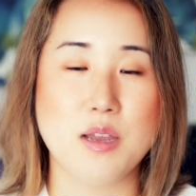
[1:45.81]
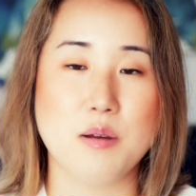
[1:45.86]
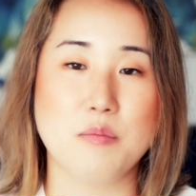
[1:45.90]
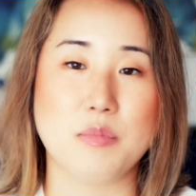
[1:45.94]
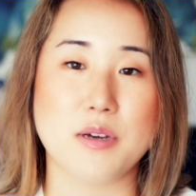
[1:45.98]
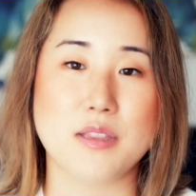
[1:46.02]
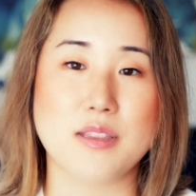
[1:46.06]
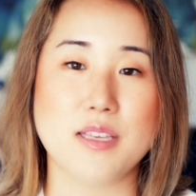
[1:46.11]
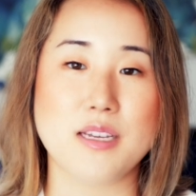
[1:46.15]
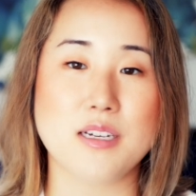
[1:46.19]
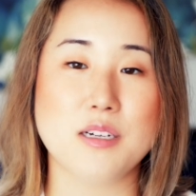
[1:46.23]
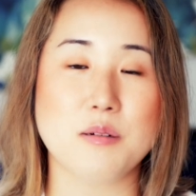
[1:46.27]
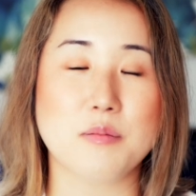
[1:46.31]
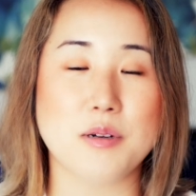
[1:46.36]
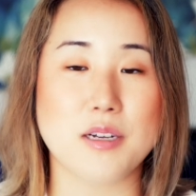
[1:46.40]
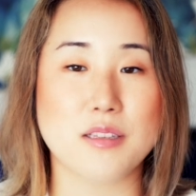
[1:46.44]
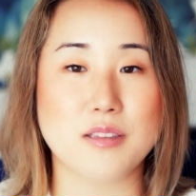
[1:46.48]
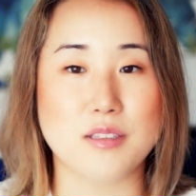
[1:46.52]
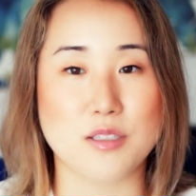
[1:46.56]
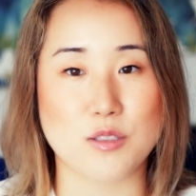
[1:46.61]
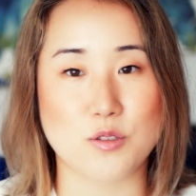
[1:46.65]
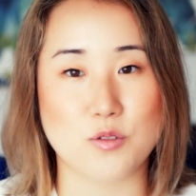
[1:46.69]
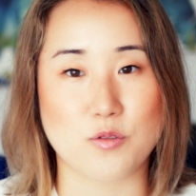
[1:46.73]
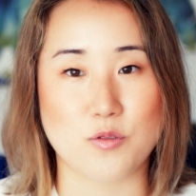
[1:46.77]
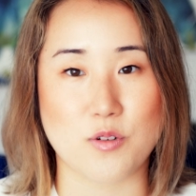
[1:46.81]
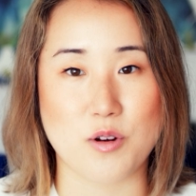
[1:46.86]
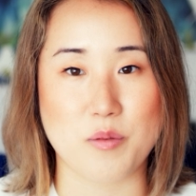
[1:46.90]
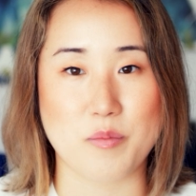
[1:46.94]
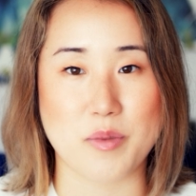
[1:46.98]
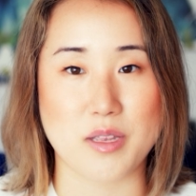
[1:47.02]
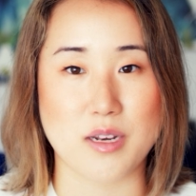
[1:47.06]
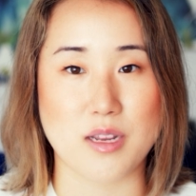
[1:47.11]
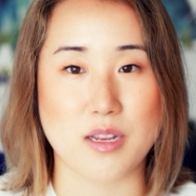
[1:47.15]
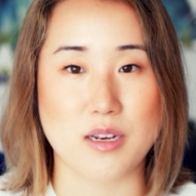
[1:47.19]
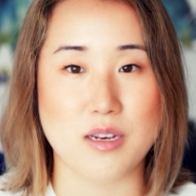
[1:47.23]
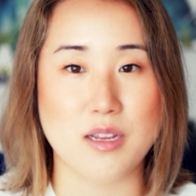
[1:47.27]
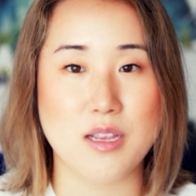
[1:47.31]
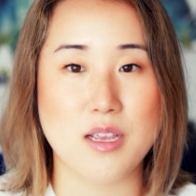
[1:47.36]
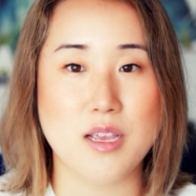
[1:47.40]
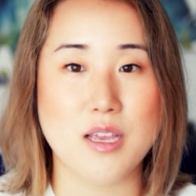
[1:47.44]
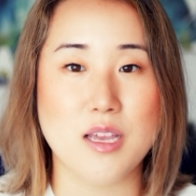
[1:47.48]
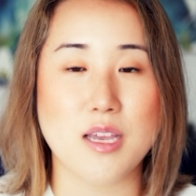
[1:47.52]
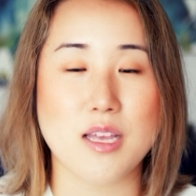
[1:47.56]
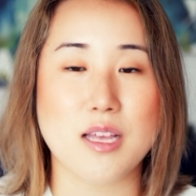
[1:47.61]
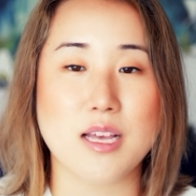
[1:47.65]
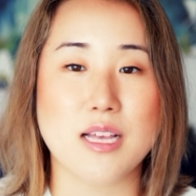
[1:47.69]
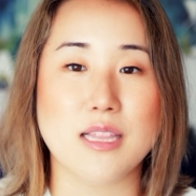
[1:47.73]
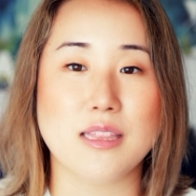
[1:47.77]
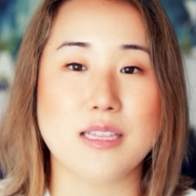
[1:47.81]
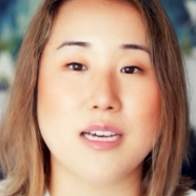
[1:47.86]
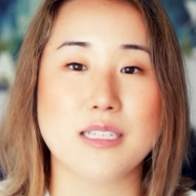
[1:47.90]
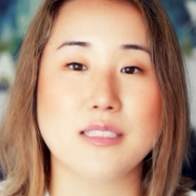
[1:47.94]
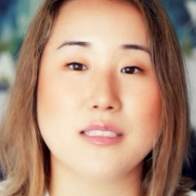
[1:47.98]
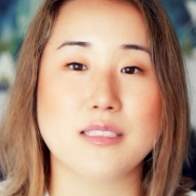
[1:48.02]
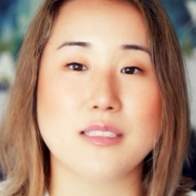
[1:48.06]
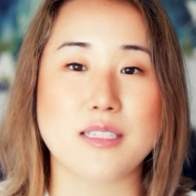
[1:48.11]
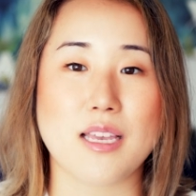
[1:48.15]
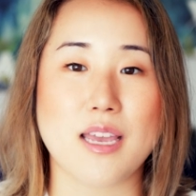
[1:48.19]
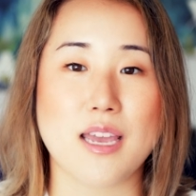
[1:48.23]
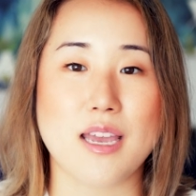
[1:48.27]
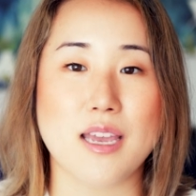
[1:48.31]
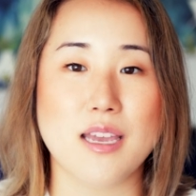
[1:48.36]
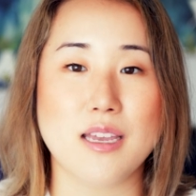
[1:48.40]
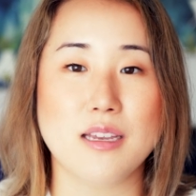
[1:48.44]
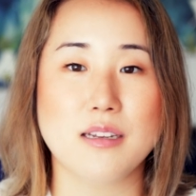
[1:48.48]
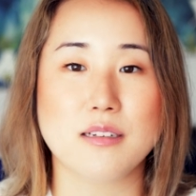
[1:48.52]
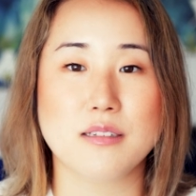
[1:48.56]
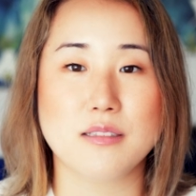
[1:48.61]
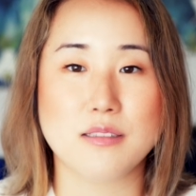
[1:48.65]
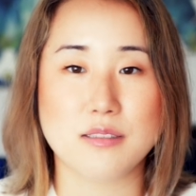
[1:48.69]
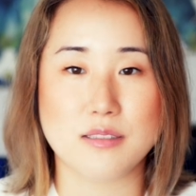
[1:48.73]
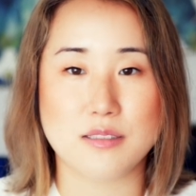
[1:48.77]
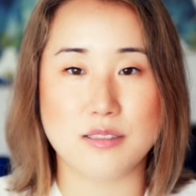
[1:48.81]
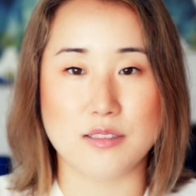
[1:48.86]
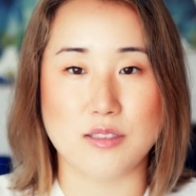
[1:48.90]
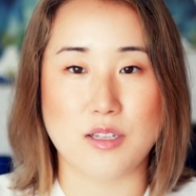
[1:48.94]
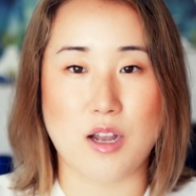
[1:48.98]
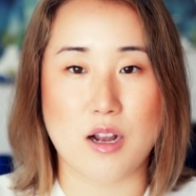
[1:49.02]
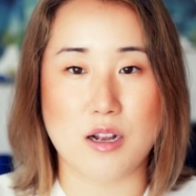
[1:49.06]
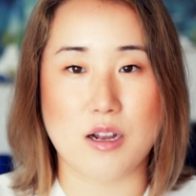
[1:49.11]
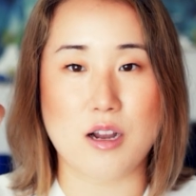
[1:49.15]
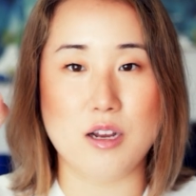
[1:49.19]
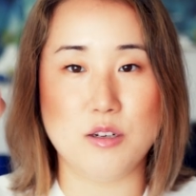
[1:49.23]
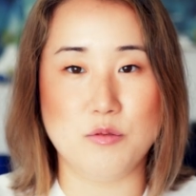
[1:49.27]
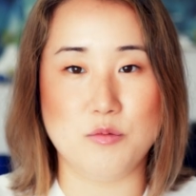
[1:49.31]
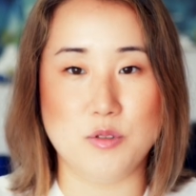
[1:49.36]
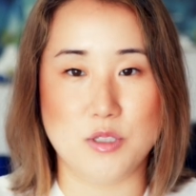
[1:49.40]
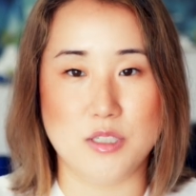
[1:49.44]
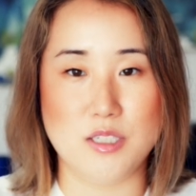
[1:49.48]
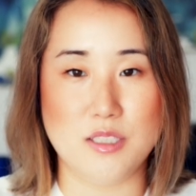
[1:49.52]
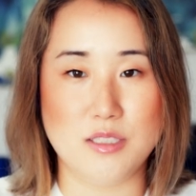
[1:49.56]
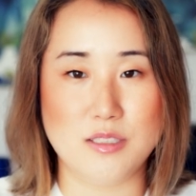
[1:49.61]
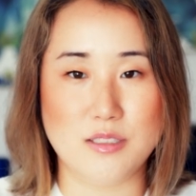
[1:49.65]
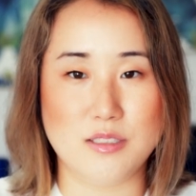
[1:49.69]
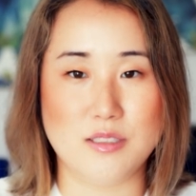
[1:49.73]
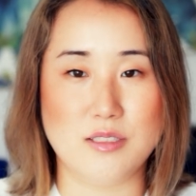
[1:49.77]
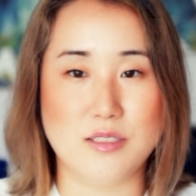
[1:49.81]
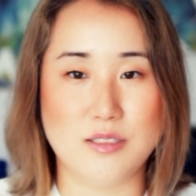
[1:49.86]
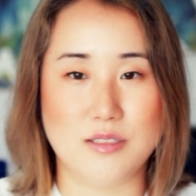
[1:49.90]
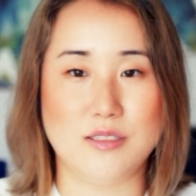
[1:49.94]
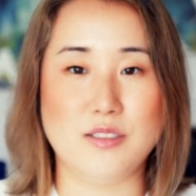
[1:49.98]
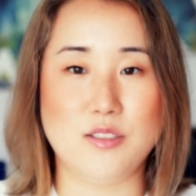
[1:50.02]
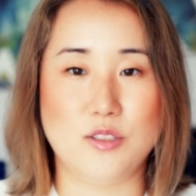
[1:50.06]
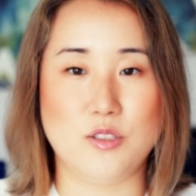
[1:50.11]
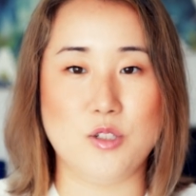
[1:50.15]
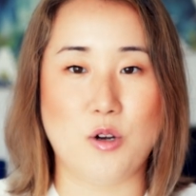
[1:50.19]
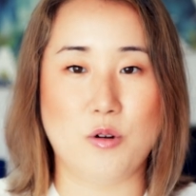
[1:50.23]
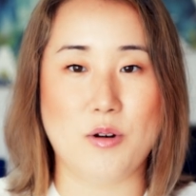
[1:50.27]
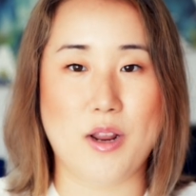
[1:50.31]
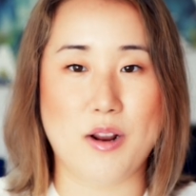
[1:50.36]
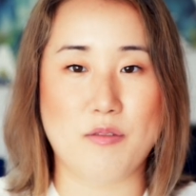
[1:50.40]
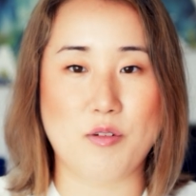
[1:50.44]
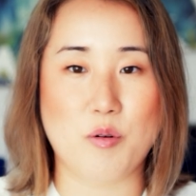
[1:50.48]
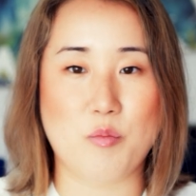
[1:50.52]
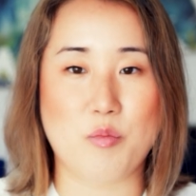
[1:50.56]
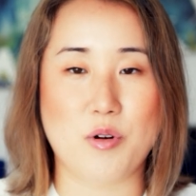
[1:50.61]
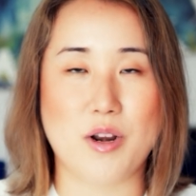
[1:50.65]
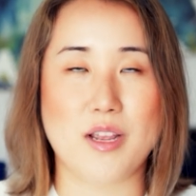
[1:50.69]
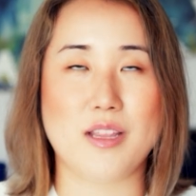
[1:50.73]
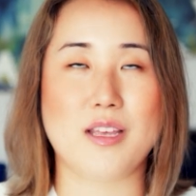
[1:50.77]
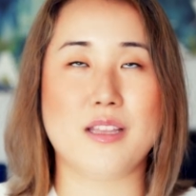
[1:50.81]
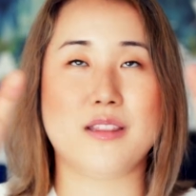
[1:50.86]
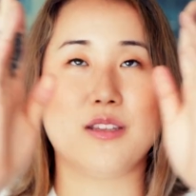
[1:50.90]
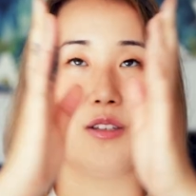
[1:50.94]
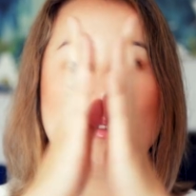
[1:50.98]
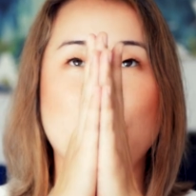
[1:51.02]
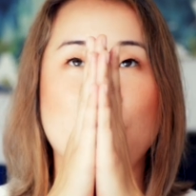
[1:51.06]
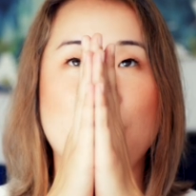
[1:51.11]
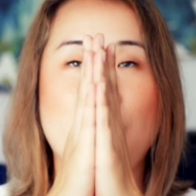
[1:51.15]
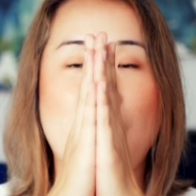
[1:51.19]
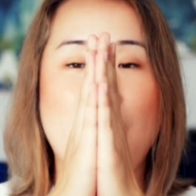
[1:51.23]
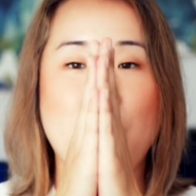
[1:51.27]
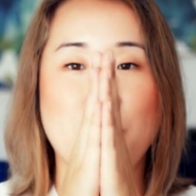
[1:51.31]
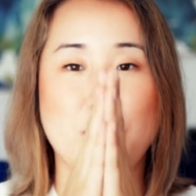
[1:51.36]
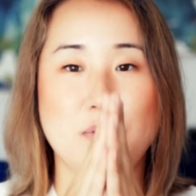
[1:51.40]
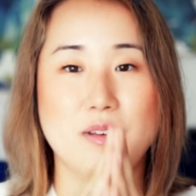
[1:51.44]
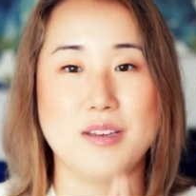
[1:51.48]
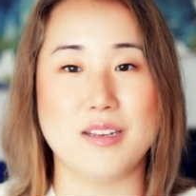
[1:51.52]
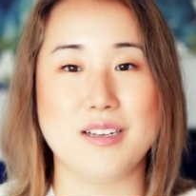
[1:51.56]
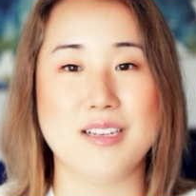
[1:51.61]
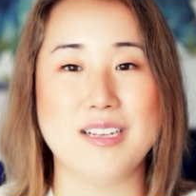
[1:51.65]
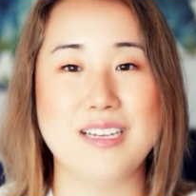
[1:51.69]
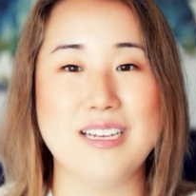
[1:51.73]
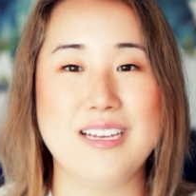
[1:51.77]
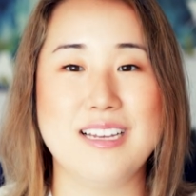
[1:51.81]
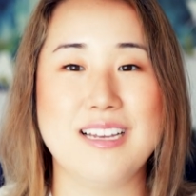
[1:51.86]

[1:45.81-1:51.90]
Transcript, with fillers: But think about this for a minute. Let's say, knock on wood, don't ever pray that this will happen.